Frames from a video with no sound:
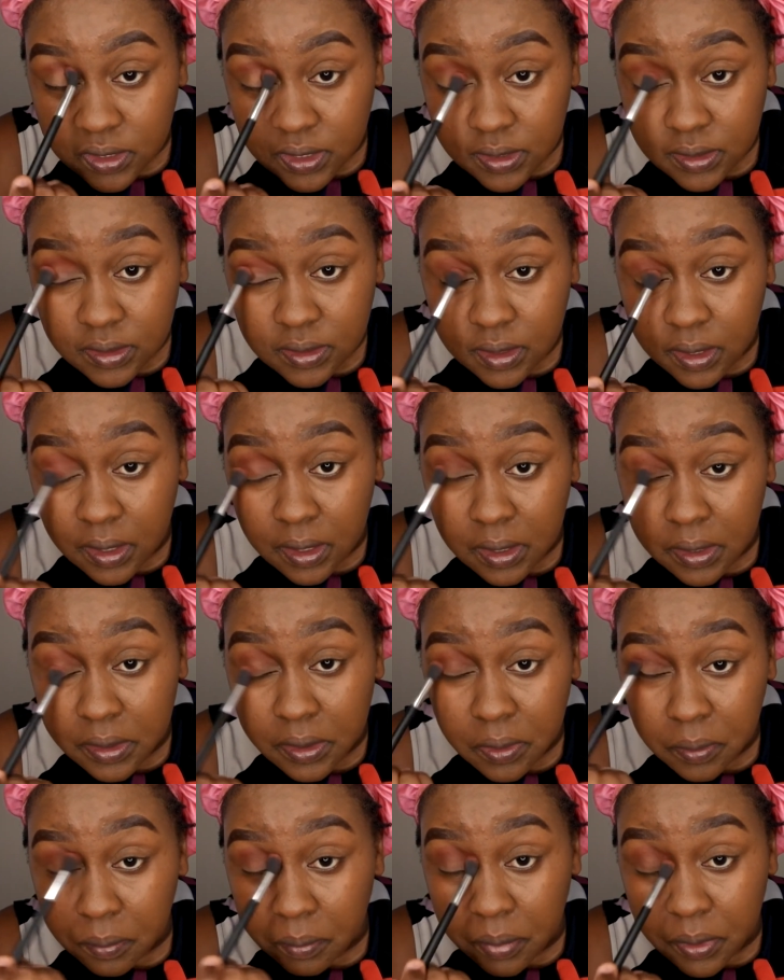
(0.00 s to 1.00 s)
I just
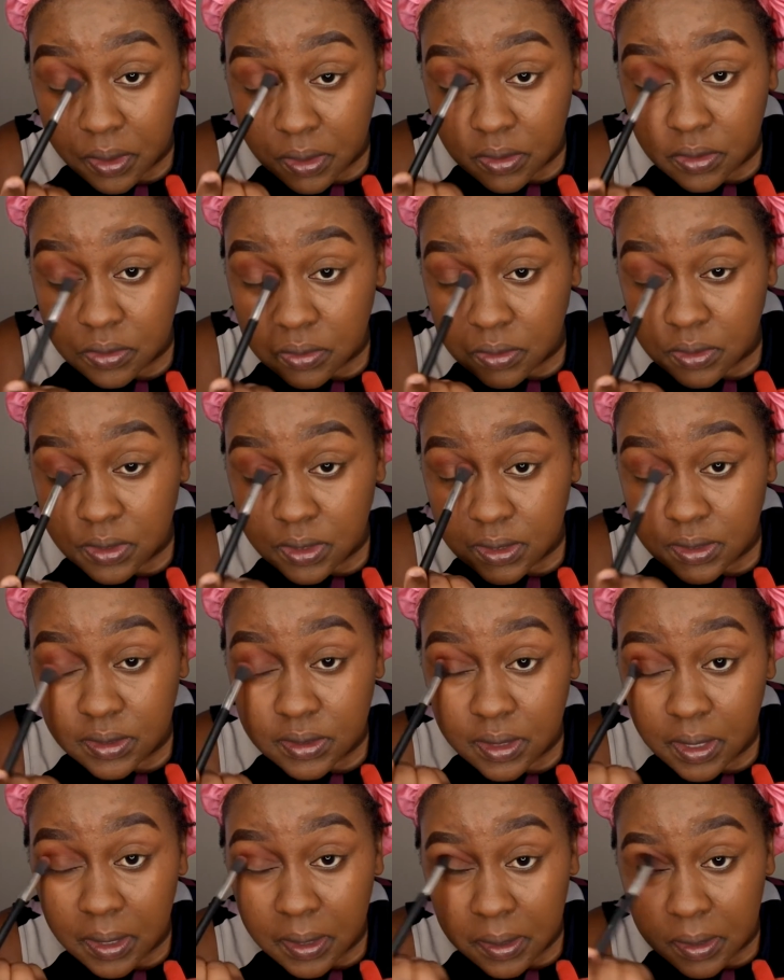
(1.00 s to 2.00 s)
take that in
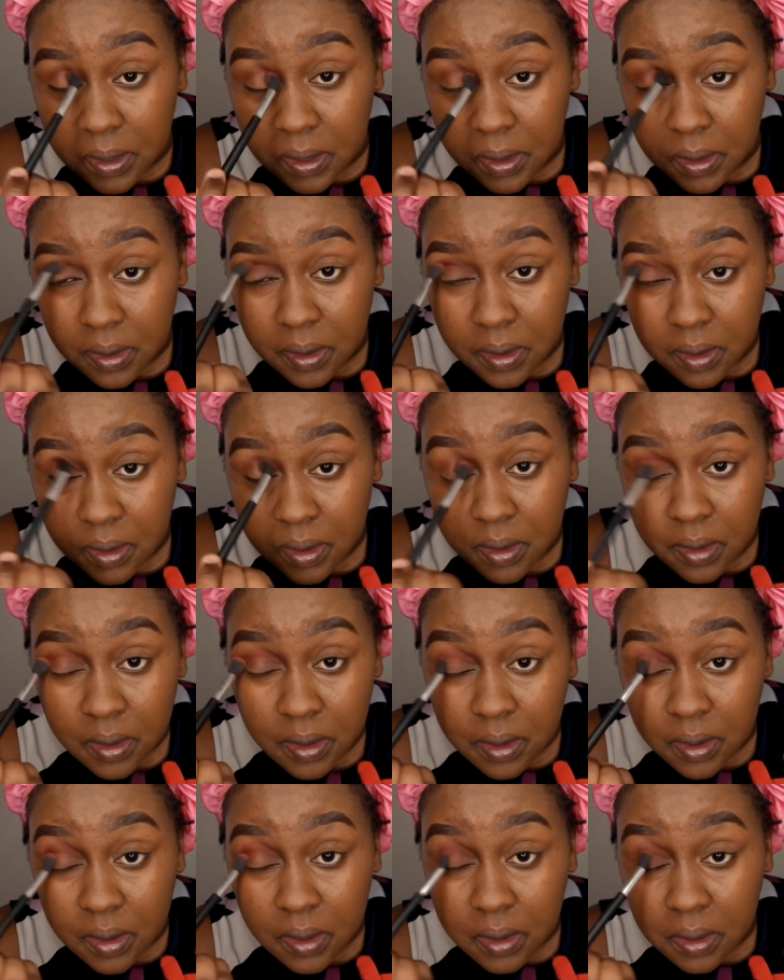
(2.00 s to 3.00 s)
a little
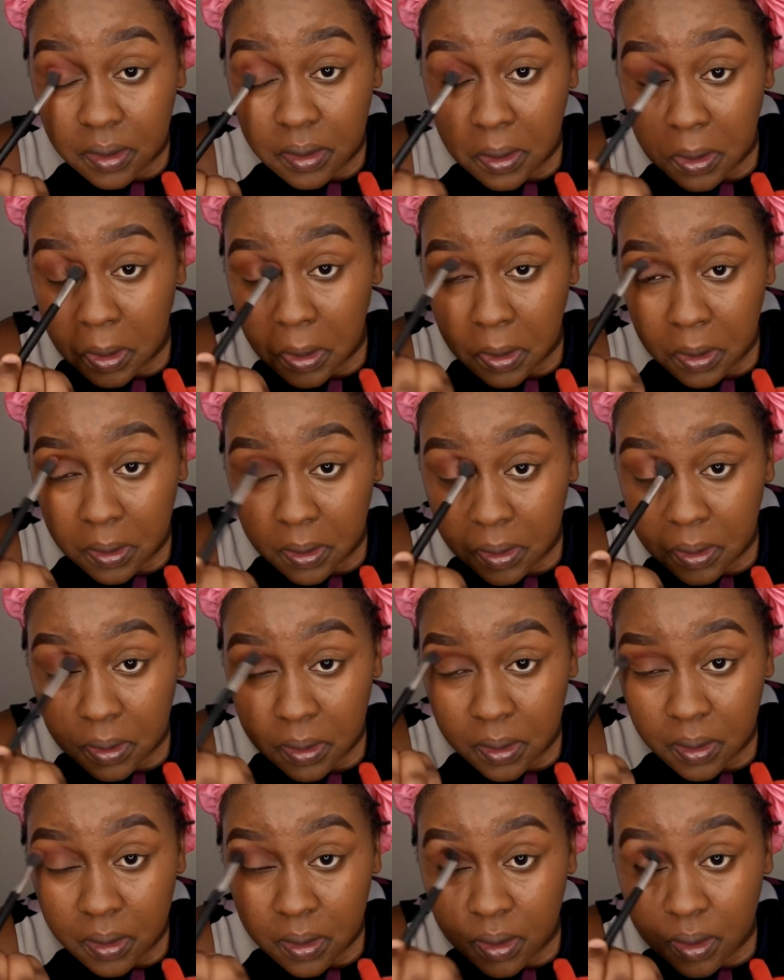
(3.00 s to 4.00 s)
amount and
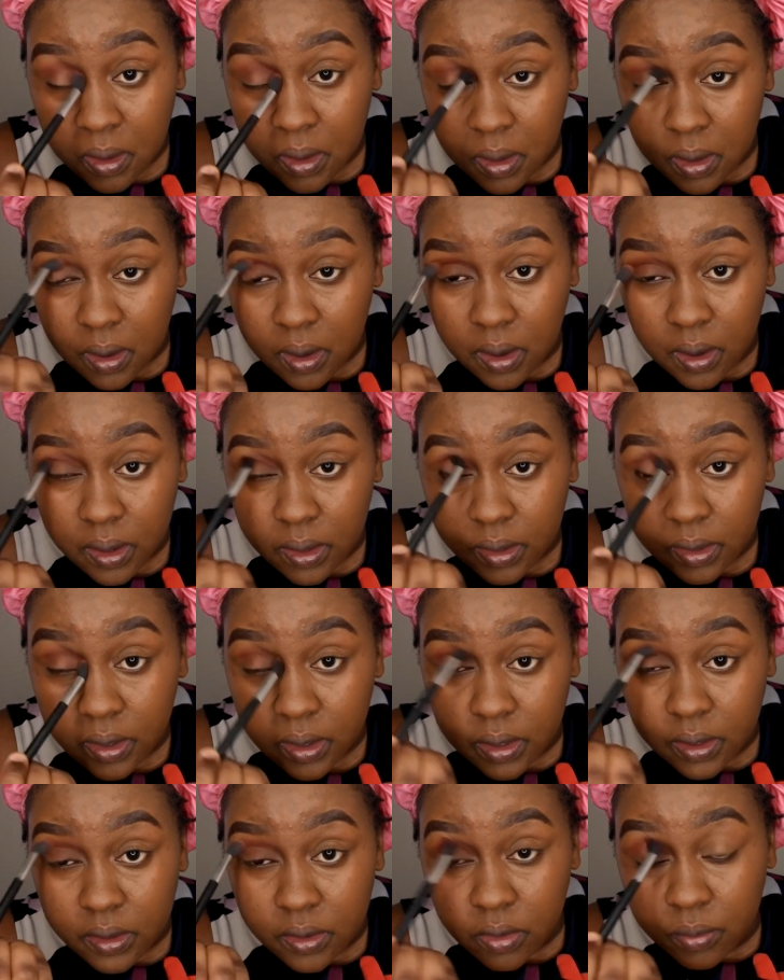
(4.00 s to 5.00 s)
just put
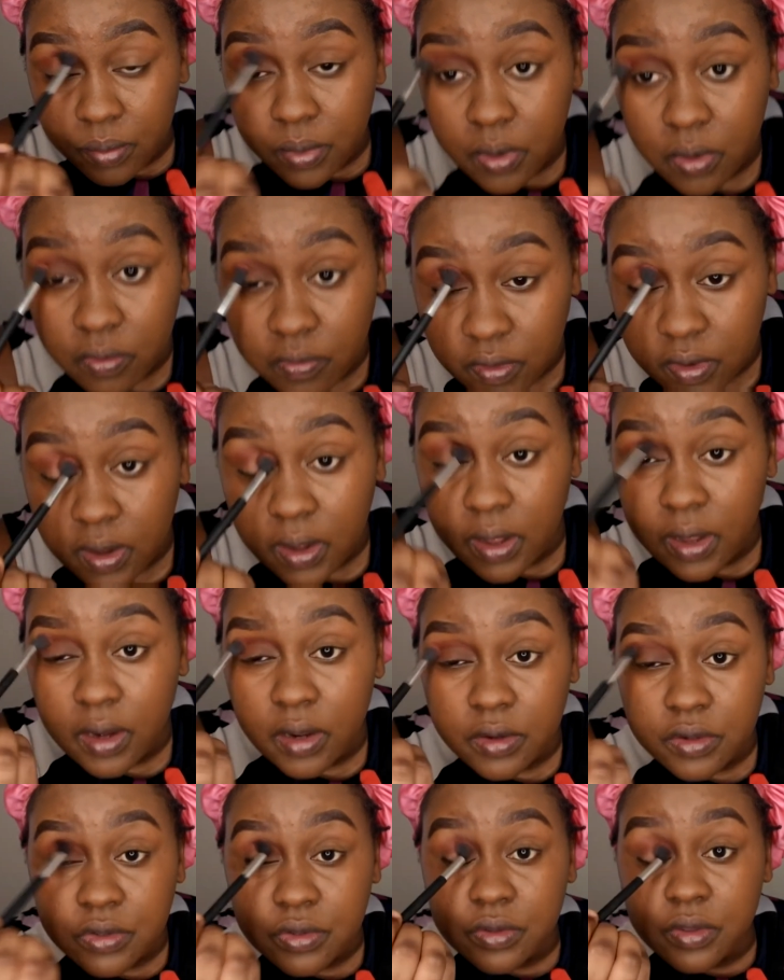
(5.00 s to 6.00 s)
that on the
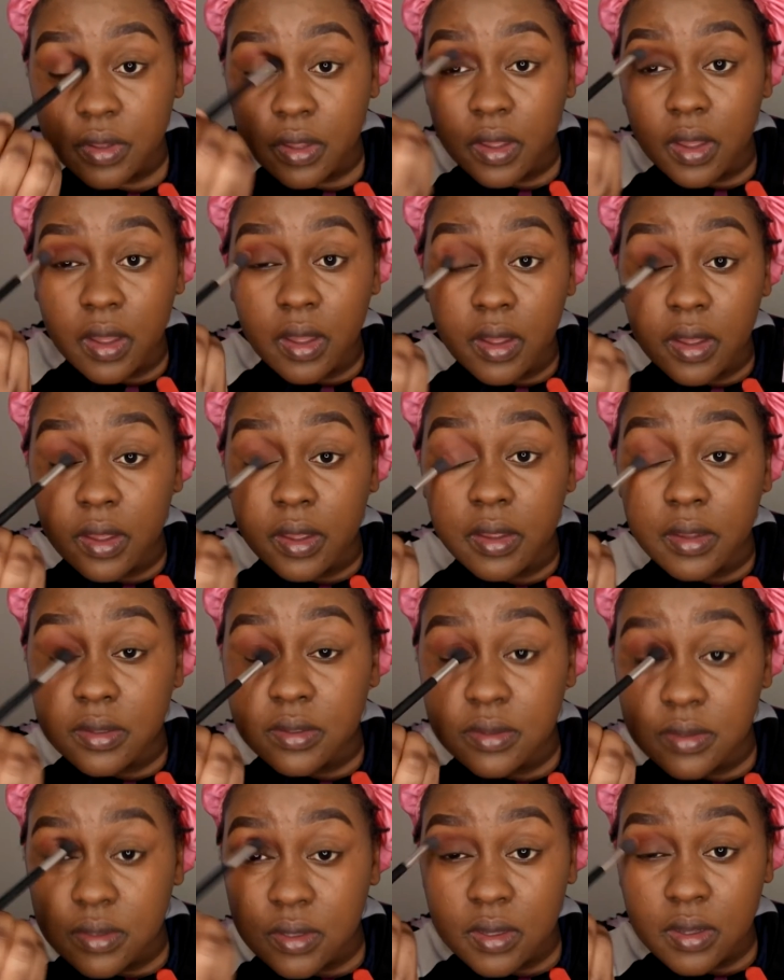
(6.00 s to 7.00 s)
crease and
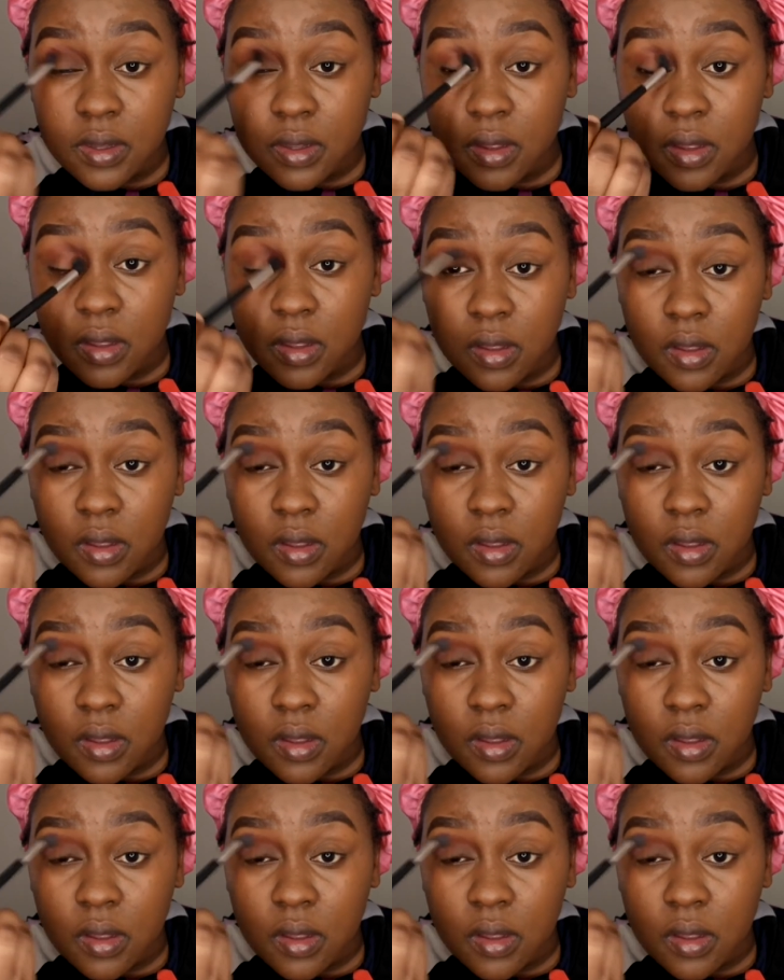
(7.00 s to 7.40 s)
then blend.